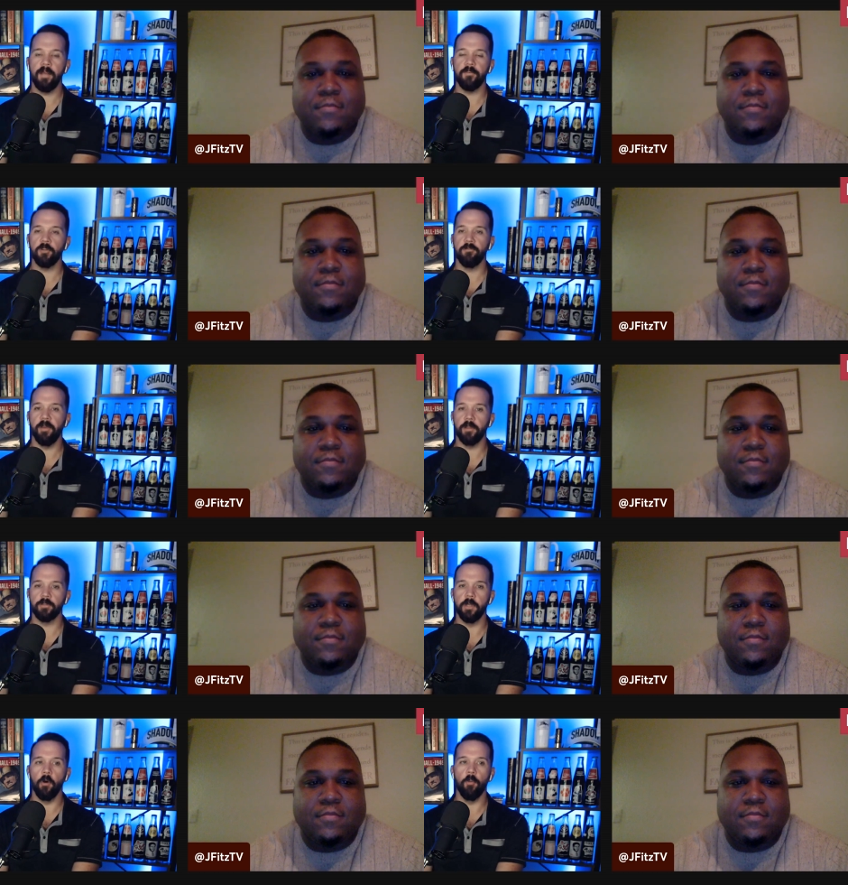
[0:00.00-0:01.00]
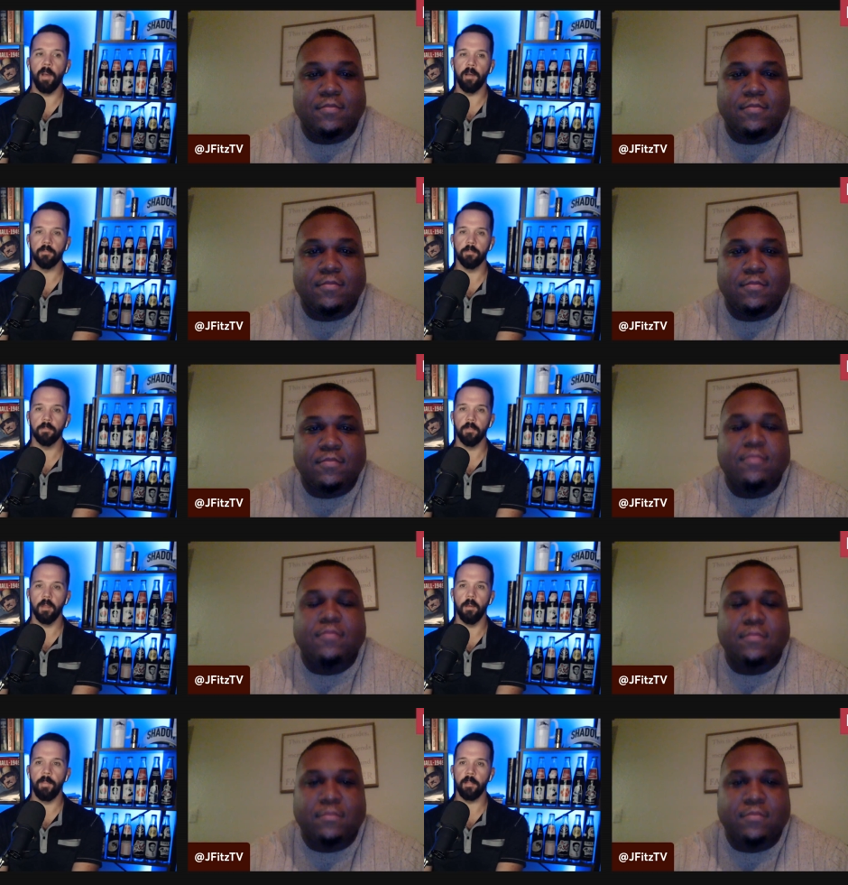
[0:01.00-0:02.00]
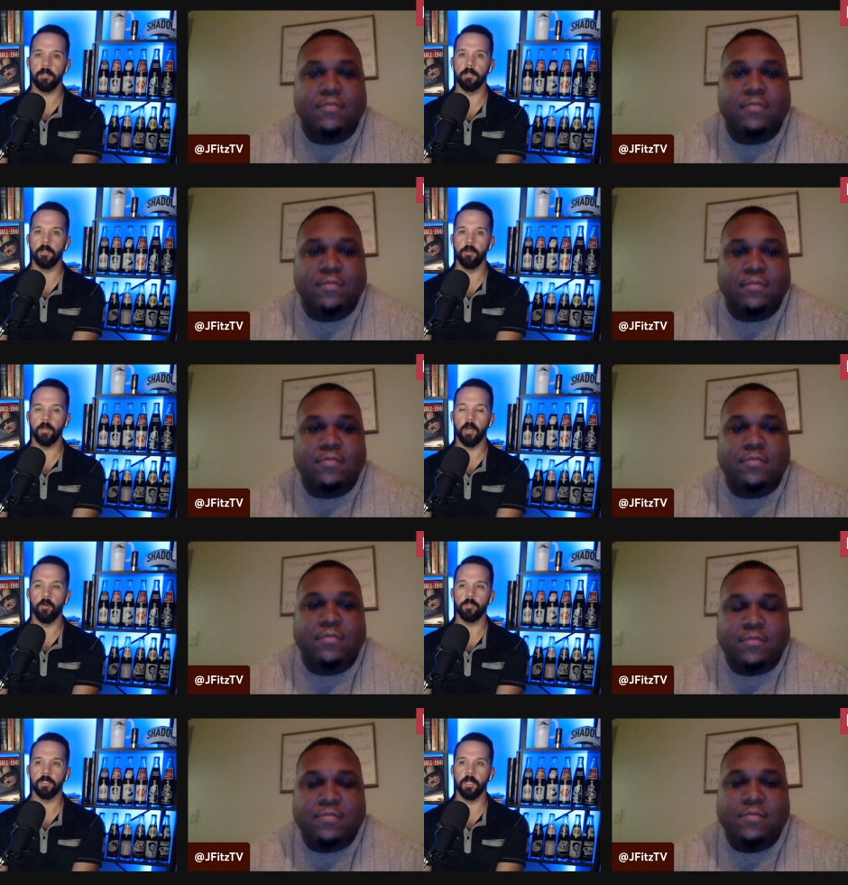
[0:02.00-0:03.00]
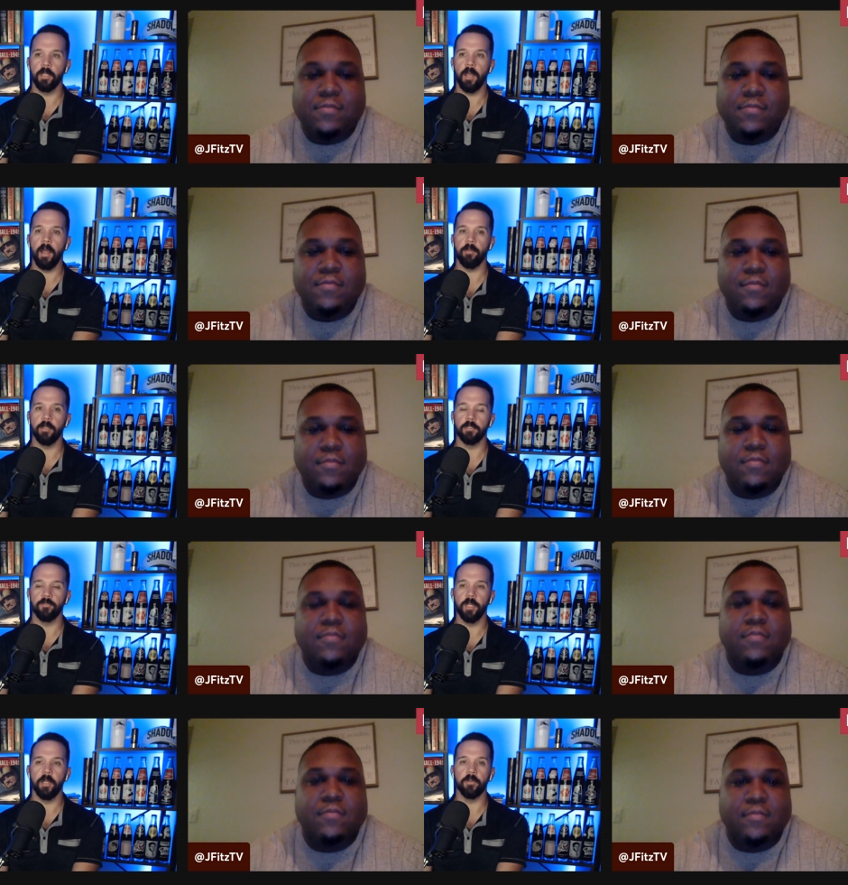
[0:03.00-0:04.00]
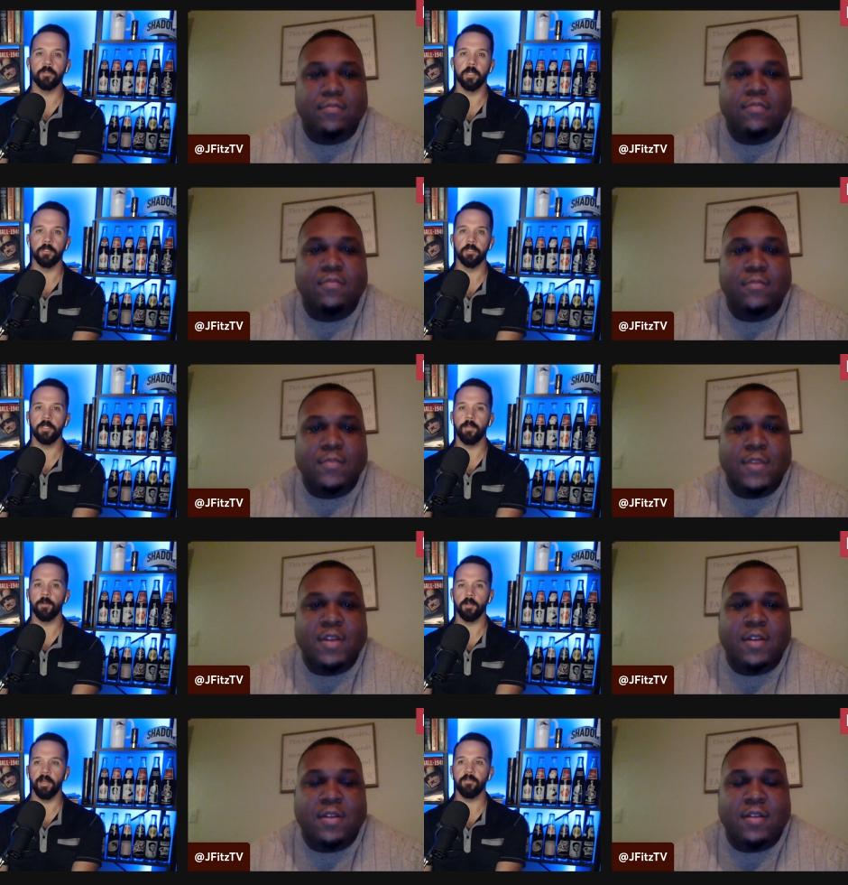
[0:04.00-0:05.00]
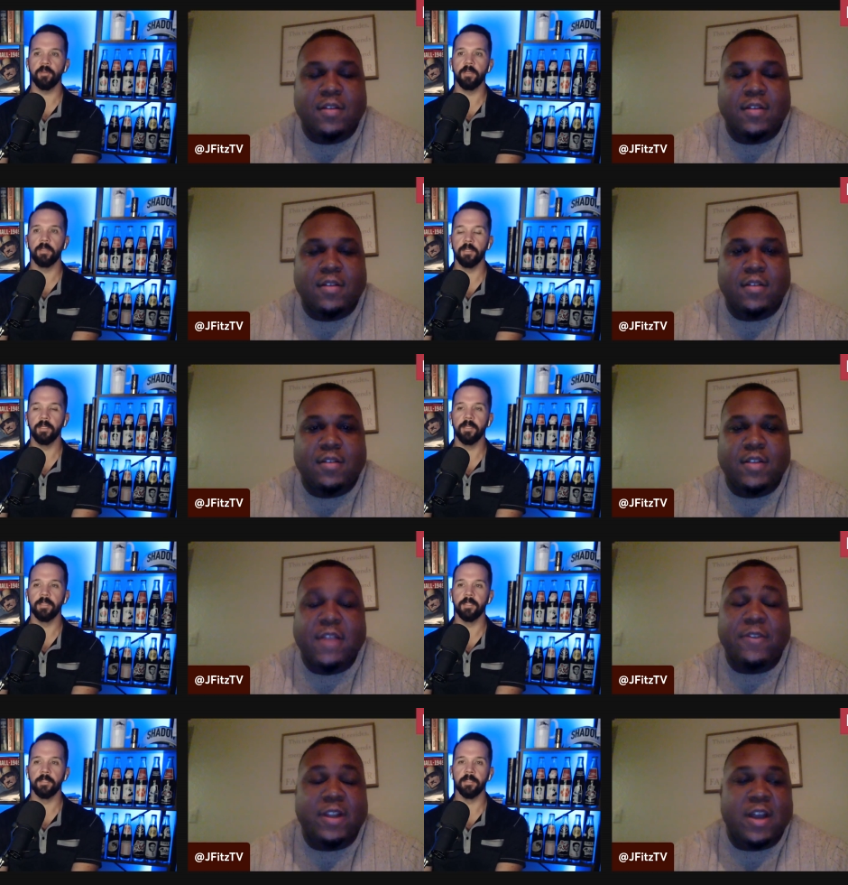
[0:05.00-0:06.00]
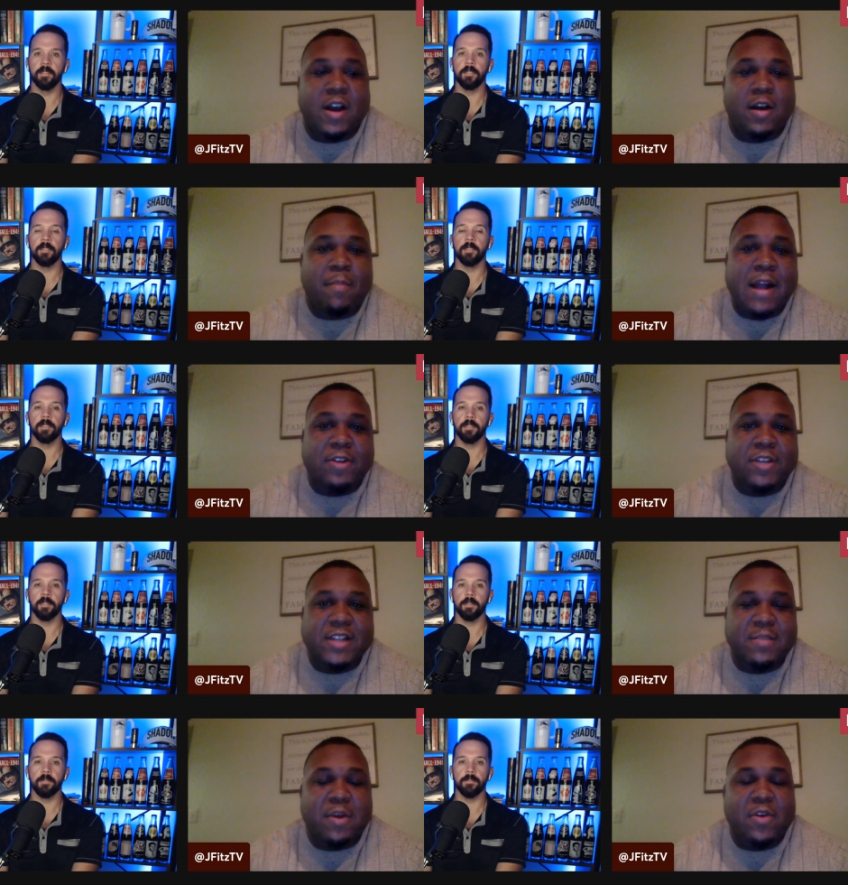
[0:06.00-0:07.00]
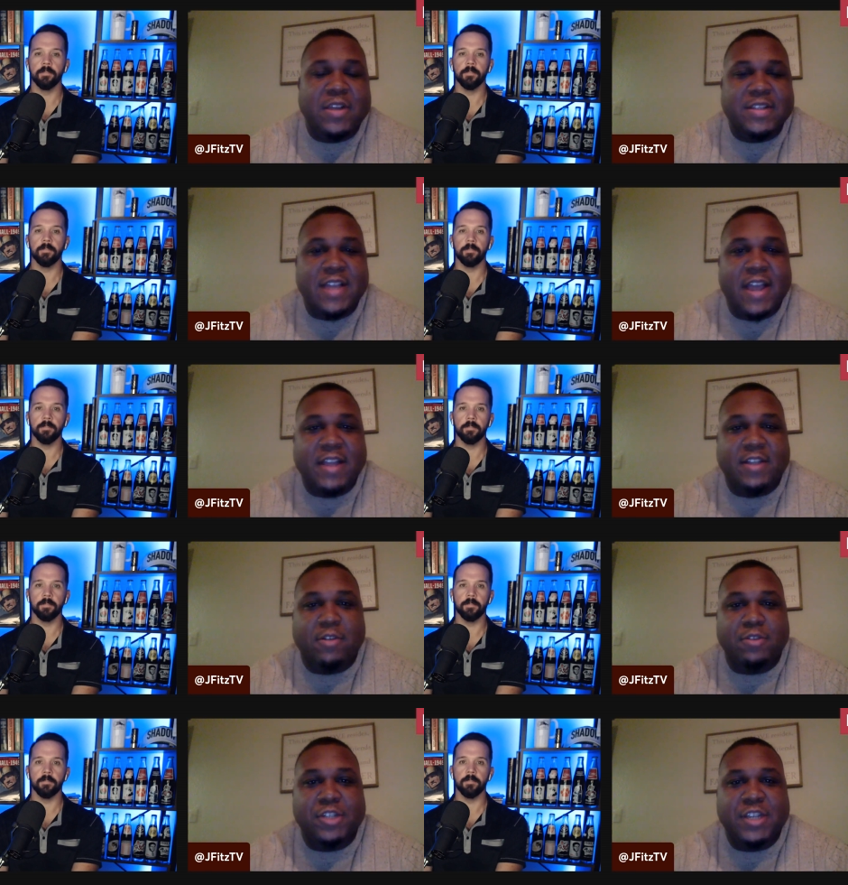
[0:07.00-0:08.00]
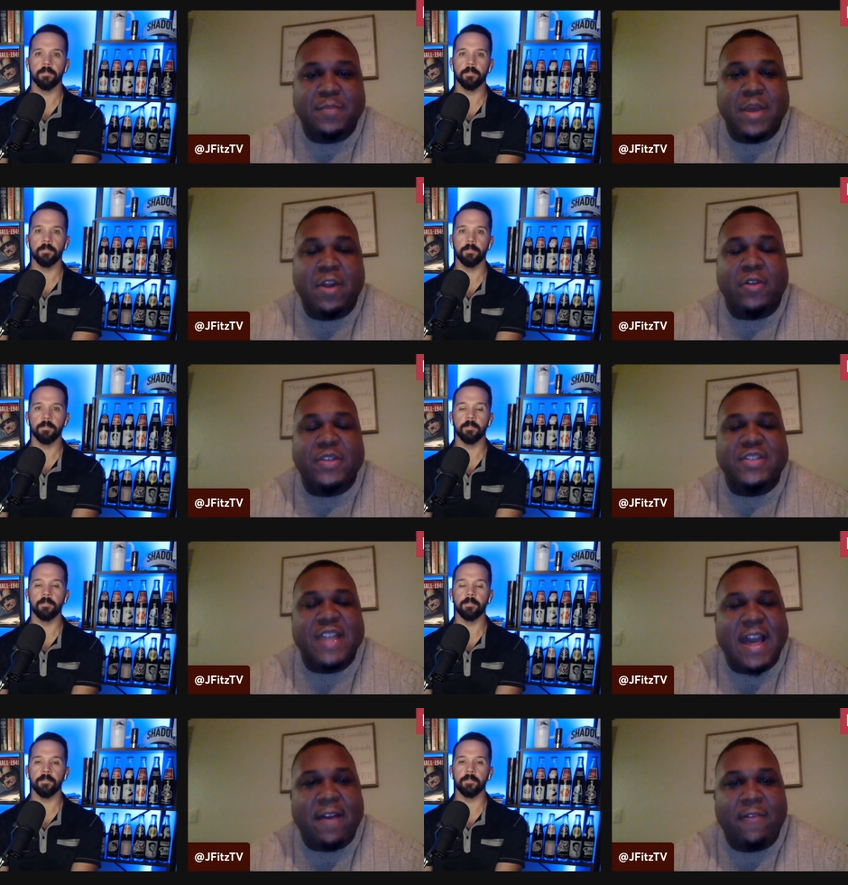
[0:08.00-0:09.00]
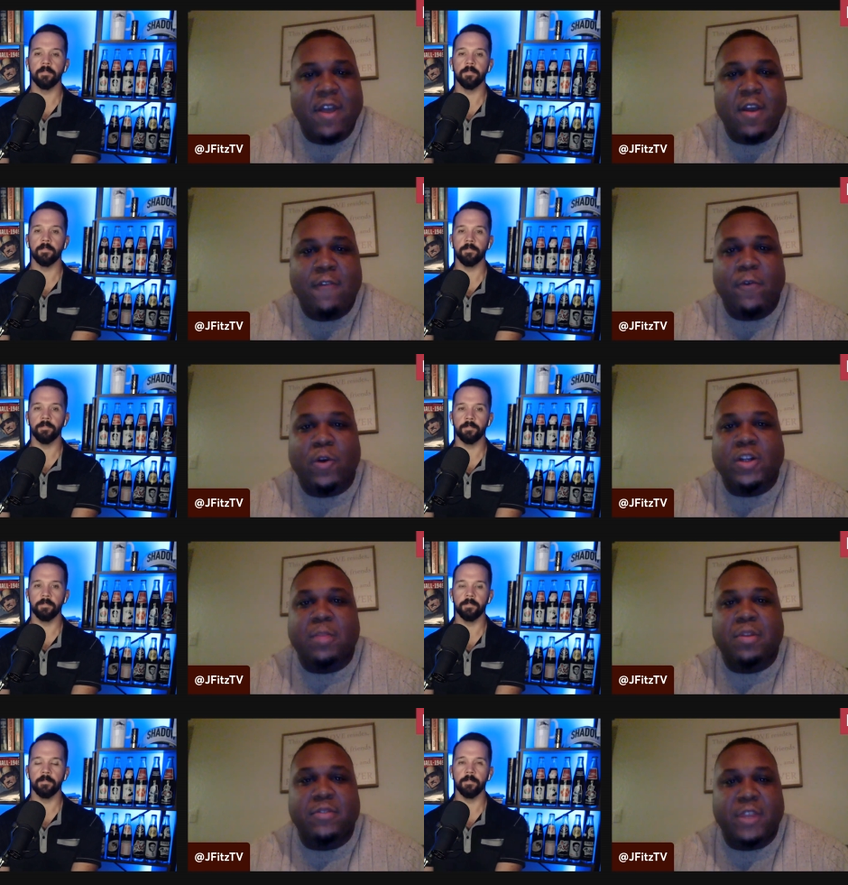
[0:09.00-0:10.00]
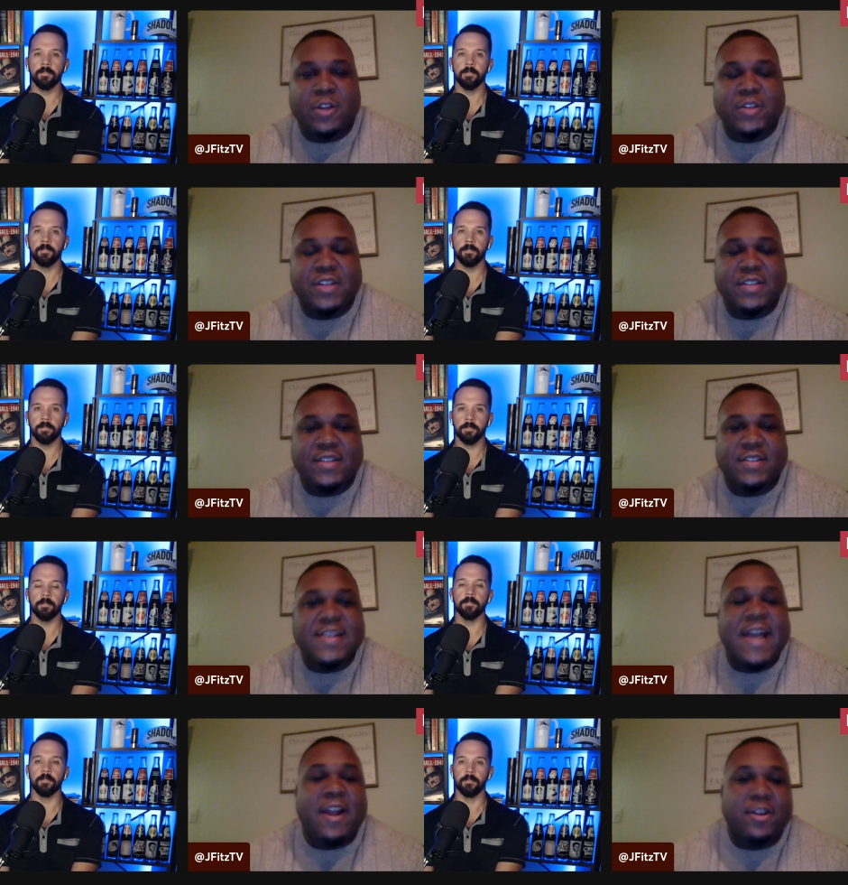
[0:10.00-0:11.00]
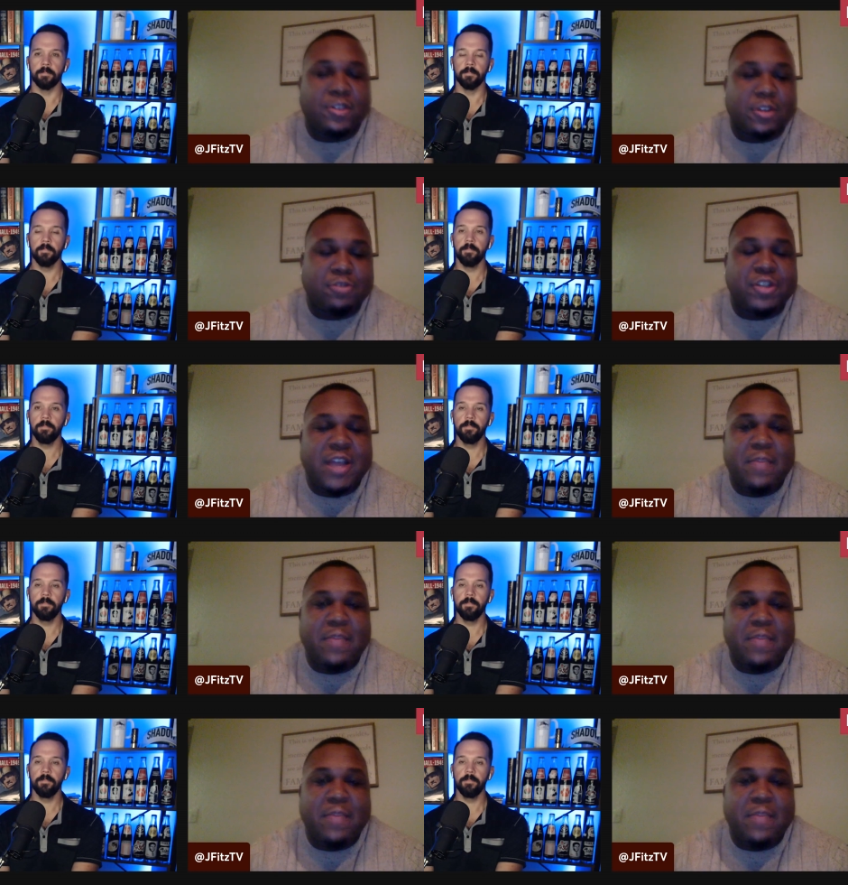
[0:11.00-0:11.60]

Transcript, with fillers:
Speaker 1: FSU fans know about the new coach and kind of how things have changed since Napier left?
Speaker 2: Definitely, Michael Desimo is the head coach. He's been on the staff for a couple of years. He's sat under Coach